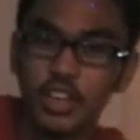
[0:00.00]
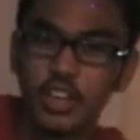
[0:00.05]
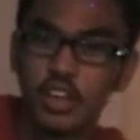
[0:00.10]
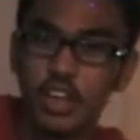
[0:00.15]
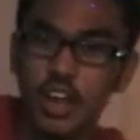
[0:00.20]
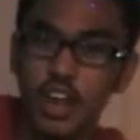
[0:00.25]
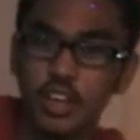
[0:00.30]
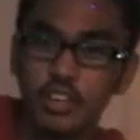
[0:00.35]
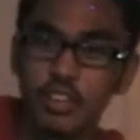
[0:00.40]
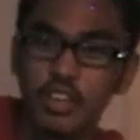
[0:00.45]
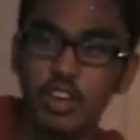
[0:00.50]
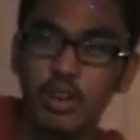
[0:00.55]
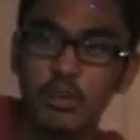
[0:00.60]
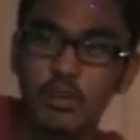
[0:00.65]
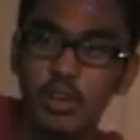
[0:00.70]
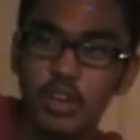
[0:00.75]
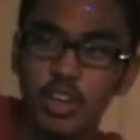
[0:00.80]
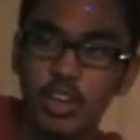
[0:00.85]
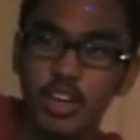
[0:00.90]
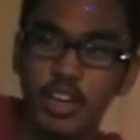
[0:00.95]
Not the
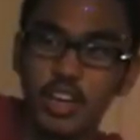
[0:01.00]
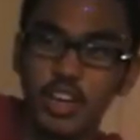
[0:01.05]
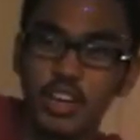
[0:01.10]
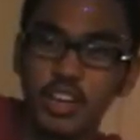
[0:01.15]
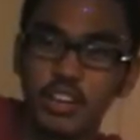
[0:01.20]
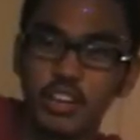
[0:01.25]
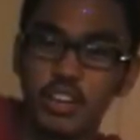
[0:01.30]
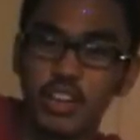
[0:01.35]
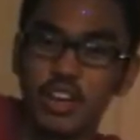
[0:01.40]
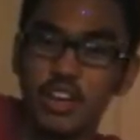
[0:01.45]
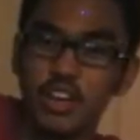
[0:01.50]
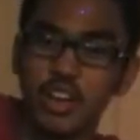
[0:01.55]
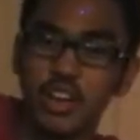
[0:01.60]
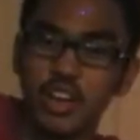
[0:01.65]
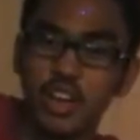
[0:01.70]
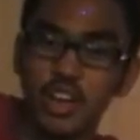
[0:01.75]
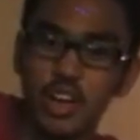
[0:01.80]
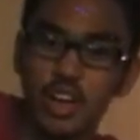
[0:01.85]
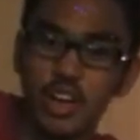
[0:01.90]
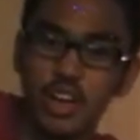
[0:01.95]
bees!
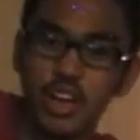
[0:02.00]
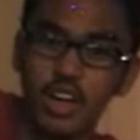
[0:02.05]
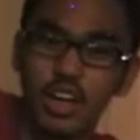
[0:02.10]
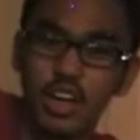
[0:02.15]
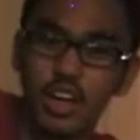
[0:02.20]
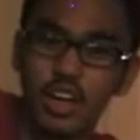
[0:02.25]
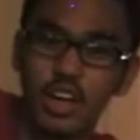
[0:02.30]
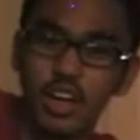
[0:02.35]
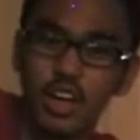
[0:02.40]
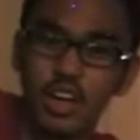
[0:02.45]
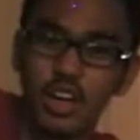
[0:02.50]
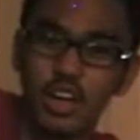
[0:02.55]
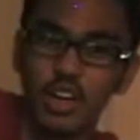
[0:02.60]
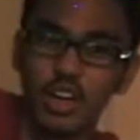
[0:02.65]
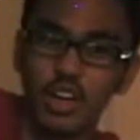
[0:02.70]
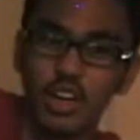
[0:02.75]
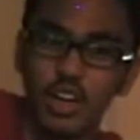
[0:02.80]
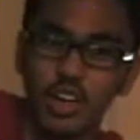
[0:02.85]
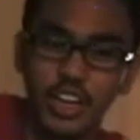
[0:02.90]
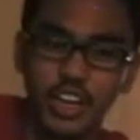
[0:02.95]

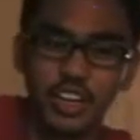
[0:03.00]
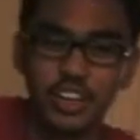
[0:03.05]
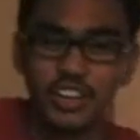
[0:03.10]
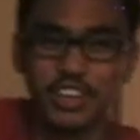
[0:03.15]
Ah!"